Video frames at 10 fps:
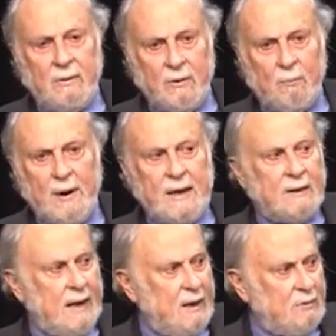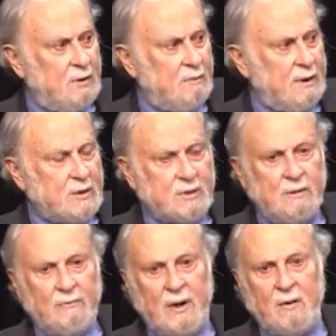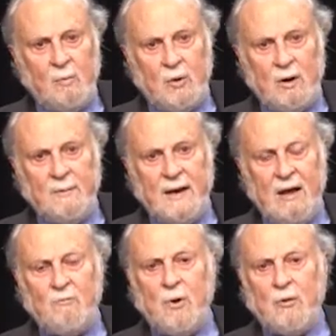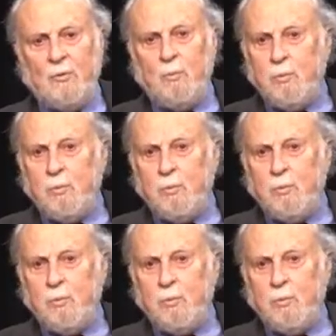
the rate and the duration of unemployment have both